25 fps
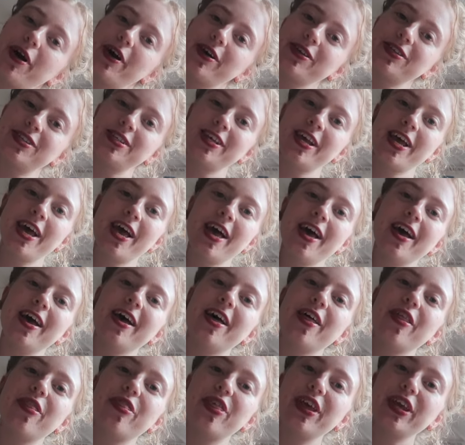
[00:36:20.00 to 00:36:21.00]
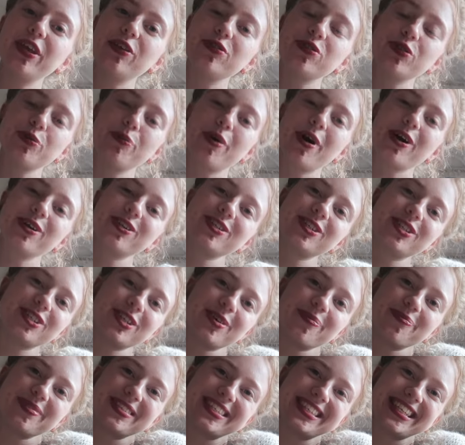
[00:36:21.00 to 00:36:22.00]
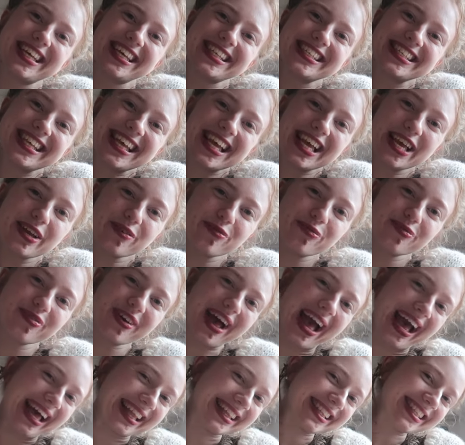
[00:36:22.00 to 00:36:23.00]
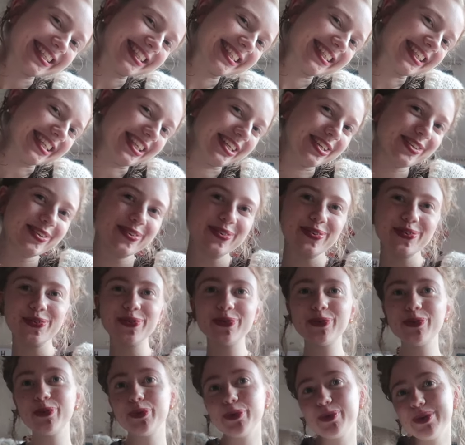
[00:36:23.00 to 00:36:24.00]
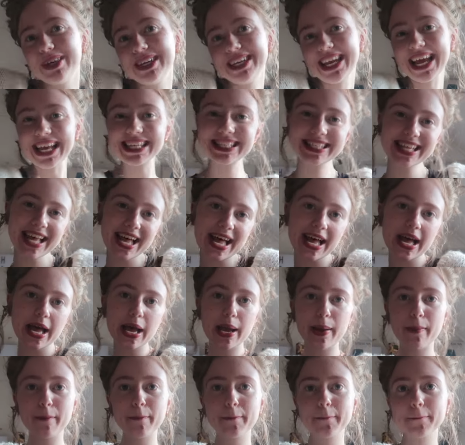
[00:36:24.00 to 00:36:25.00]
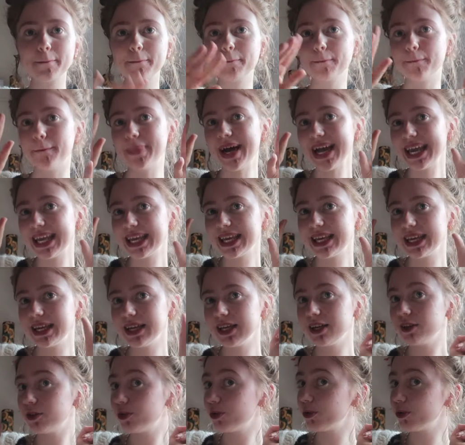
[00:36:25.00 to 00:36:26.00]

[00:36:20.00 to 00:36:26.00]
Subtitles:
box. Thank you so much, stay safe, and see you next time! Bye!